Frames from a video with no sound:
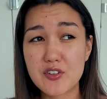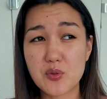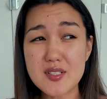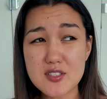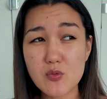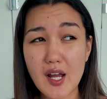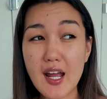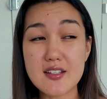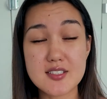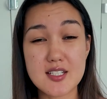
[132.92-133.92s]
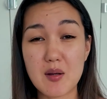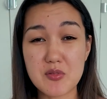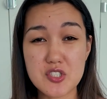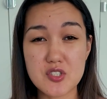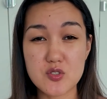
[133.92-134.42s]
The reason why I
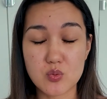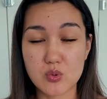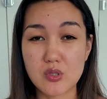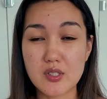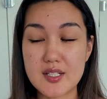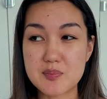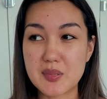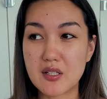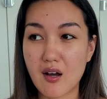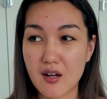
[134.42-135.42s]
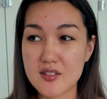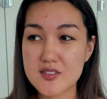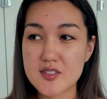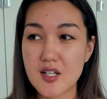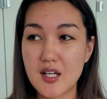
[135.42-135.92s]
established this rule is
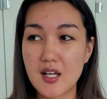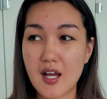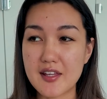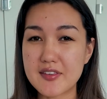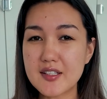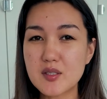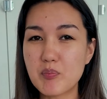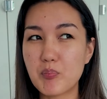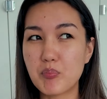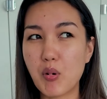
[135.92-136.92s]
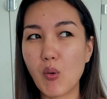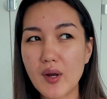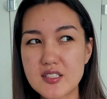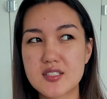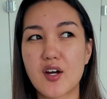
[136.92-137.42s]
because I think the
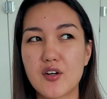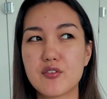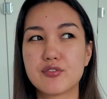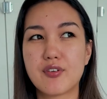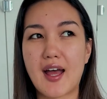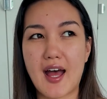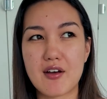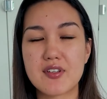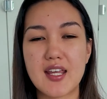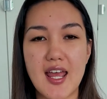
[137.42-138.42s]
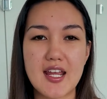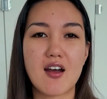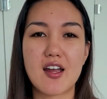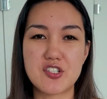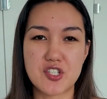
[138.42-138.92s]
point of having
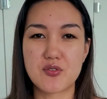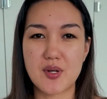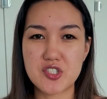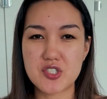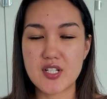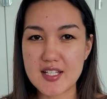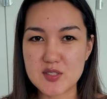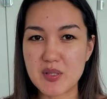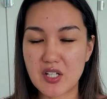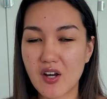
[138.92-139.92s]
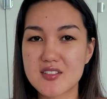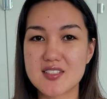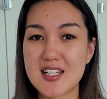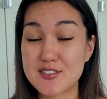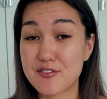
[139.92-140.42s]
AI generation is because
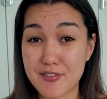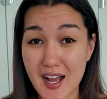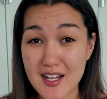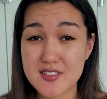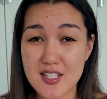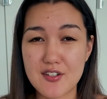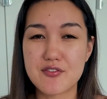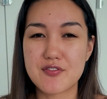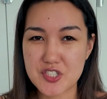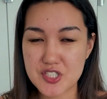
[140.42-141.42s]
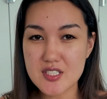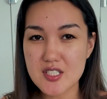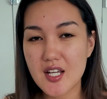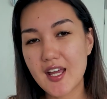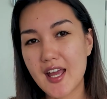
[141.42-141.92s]
it's fast and efficient.
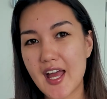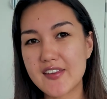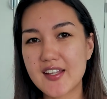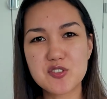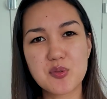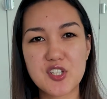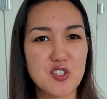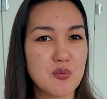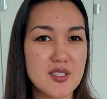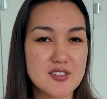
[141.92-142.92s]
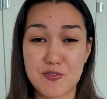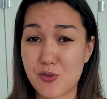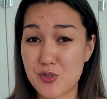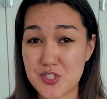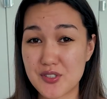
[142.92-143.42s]
And that's where humans
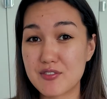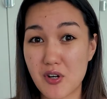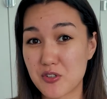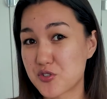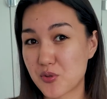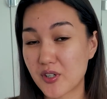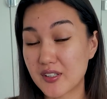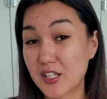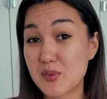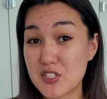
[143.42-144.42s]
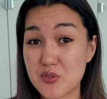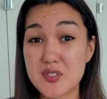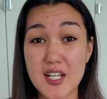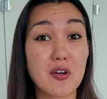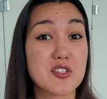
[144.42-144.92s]
unfortunately fall short. Like, we do
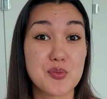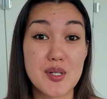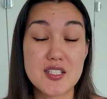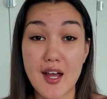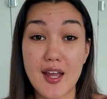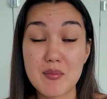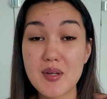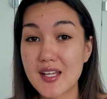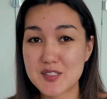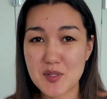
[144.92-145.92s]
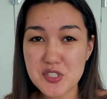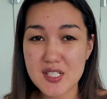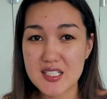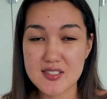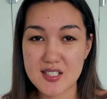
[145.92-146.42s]
take our sweet time, especially
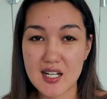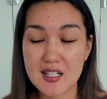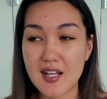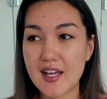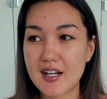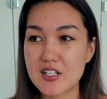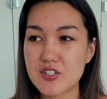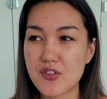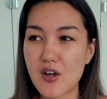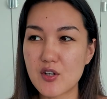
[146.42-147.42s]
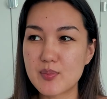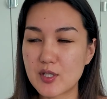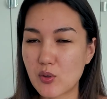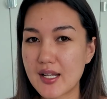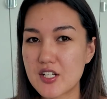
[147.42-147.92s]
in design. And I just thought it would be
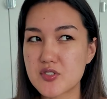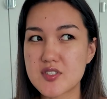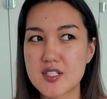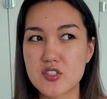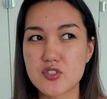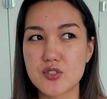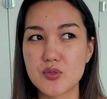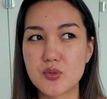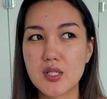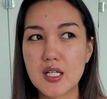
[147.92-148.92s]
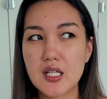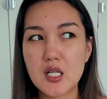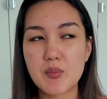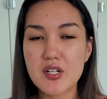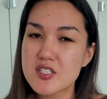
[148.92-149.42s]
quite interesting to
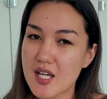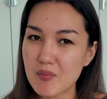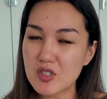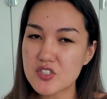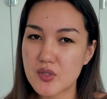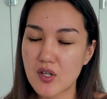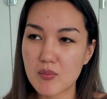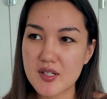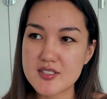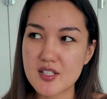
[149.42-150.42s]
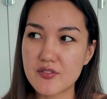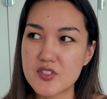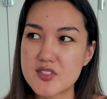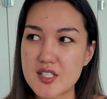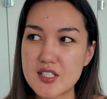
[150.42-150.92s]
put a time constraint on myself
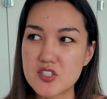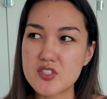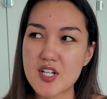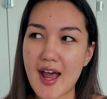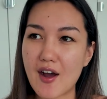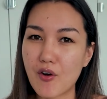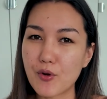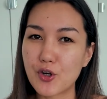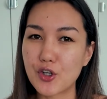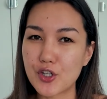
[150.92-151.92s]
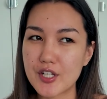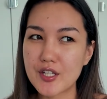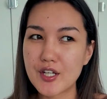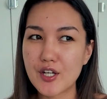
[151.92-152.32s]
to see just how good